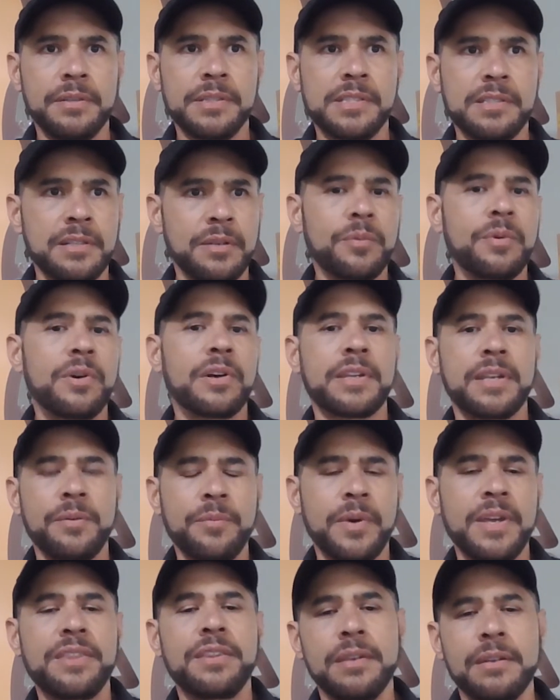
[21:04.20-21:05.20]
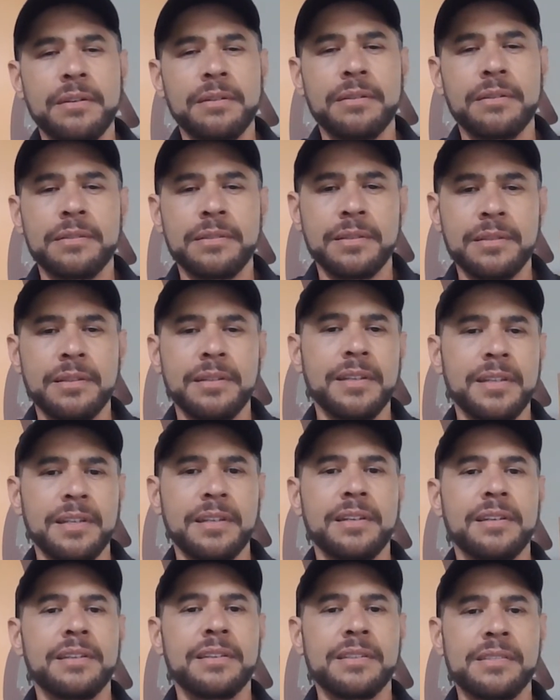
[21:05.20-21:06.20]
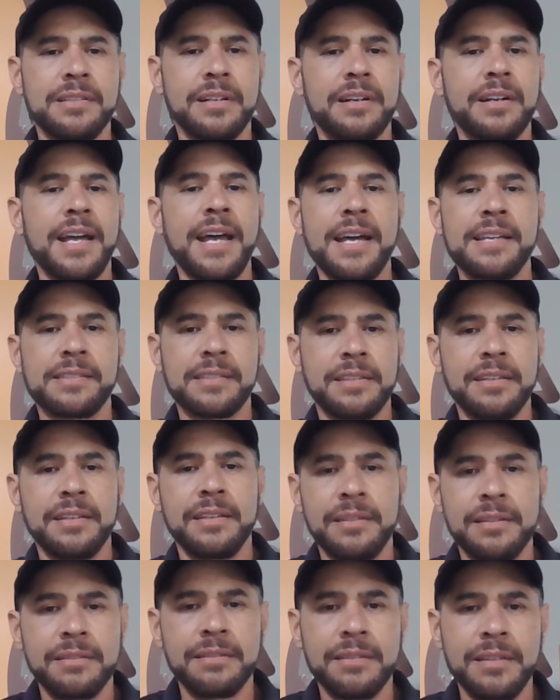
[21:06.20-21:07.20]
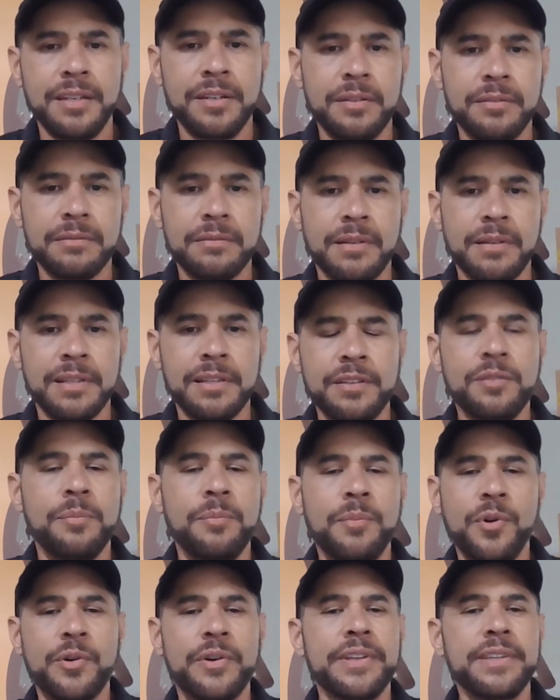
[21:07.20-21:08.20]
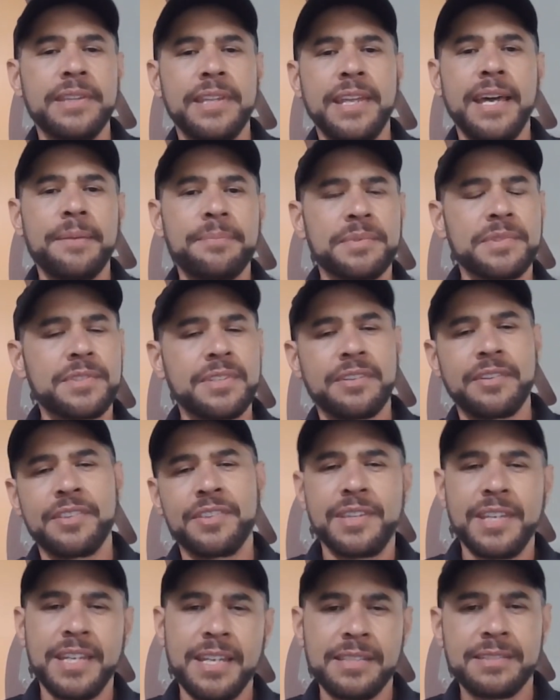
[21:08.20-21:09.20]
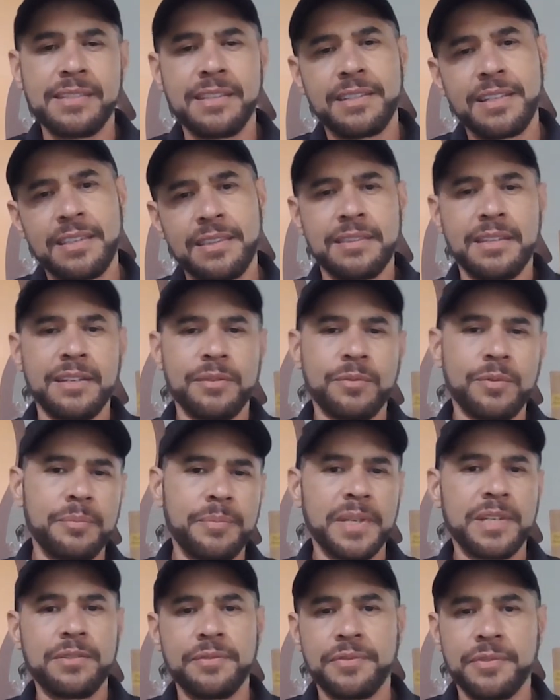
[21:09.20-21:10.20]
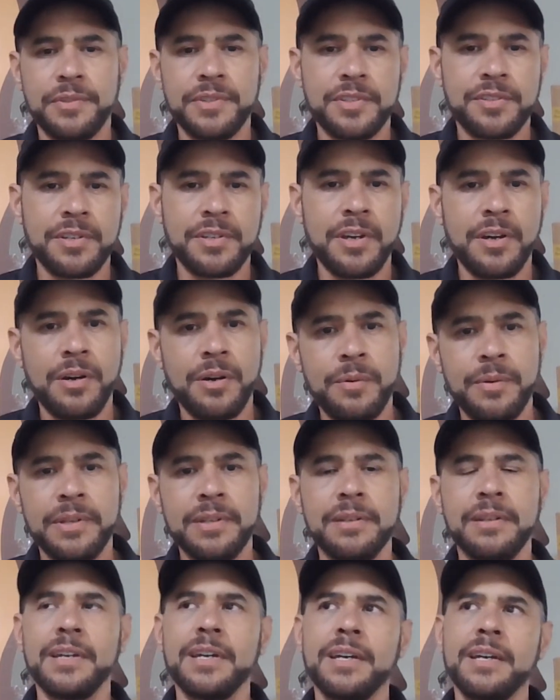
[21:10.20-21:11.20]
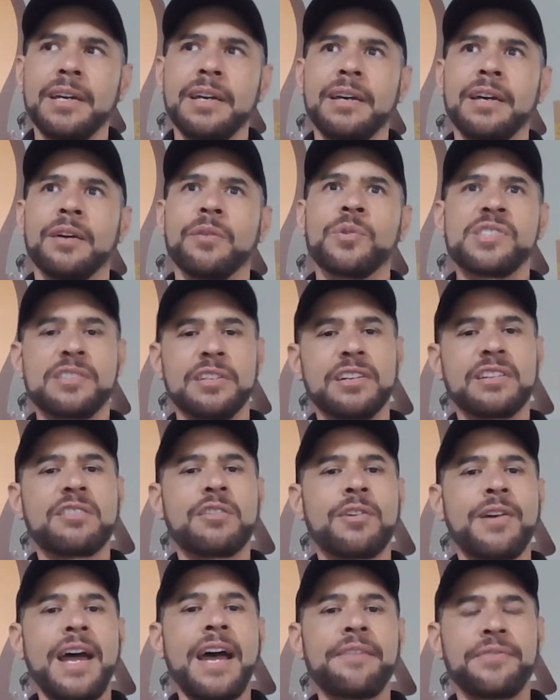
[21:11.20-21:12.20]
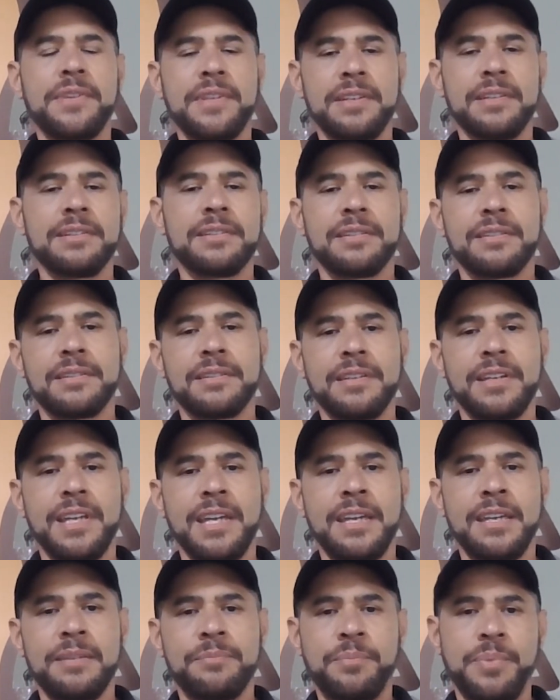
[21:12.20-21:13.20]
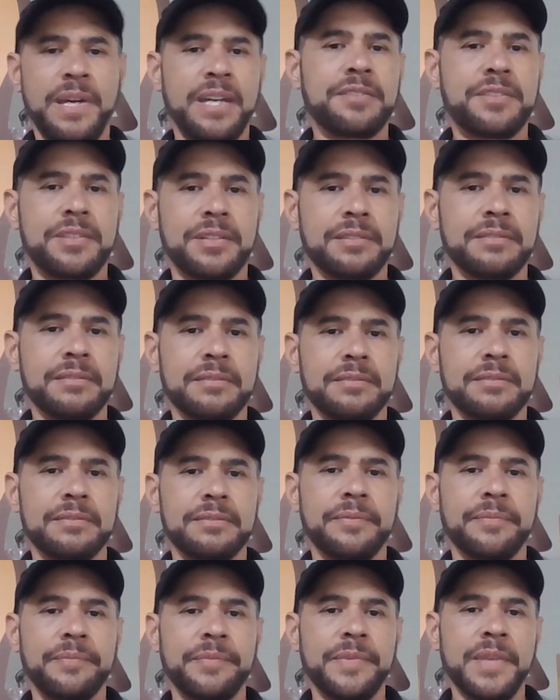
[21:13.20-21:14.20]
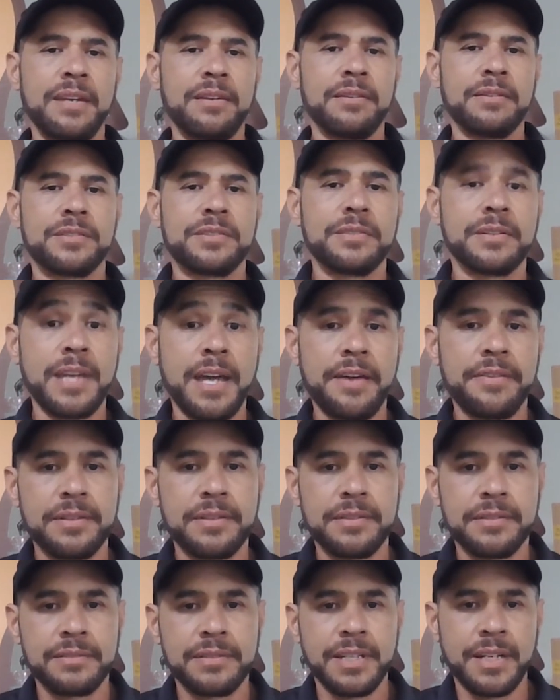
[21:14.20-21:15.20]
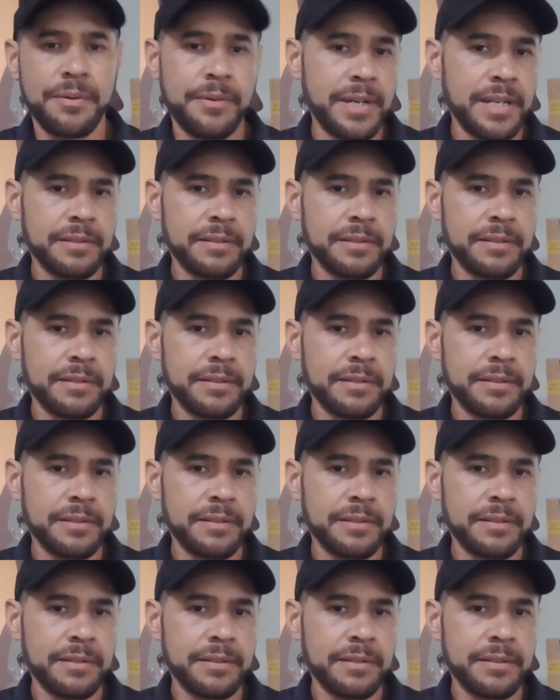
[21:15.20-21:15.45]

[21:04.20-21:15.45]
and start working with you and start asking a little more in depth certain things that they think will be good for the show, and we'll start crafting a pitch together in a way.